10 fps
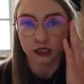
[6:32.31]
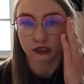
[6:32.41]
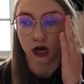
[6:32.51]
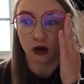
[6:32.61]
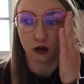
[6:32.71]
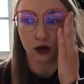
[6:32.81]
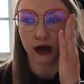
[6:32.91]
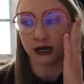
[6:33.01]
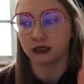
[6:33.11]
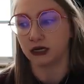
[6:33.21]
So
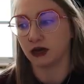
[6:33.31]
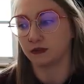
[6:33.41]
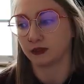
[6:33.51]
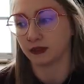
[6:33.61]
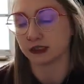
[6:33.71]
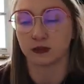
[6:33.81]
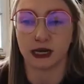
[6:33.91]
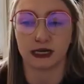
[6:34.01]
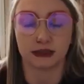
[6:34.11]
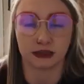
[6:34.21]
I ended up
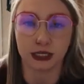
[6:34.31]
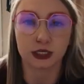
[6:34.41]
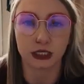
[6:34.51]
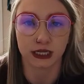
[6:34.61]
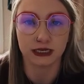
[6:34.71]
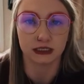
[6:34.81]
spending literally